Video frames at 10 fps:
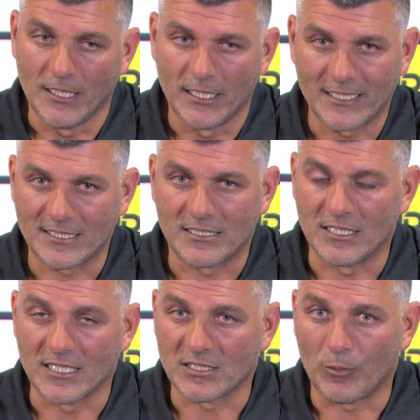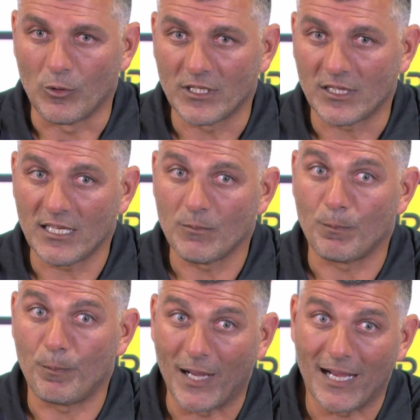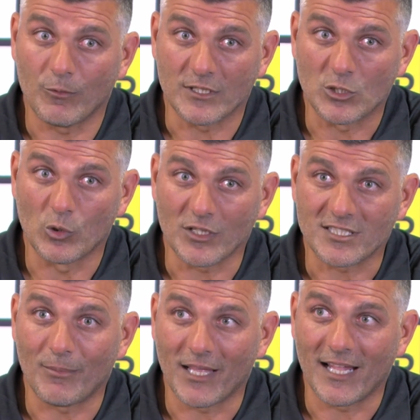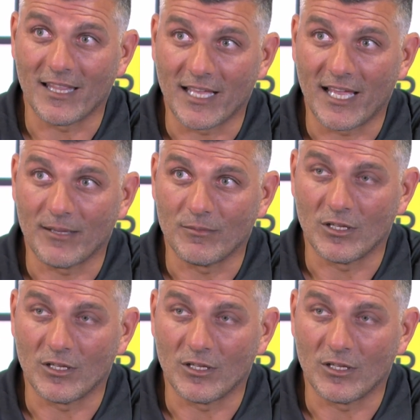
that's the disappointing thing, but we still got something out of the game.